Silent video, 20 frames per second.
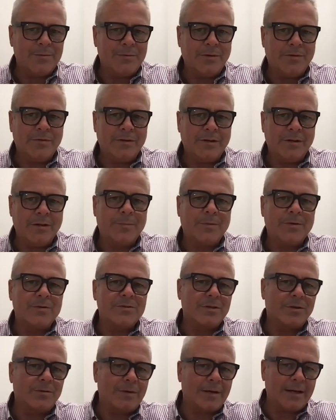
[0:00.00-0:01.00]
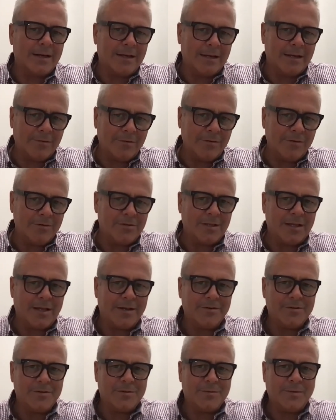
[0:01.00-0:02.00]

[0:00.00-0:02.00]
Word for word: We have another person cranking out newsletters.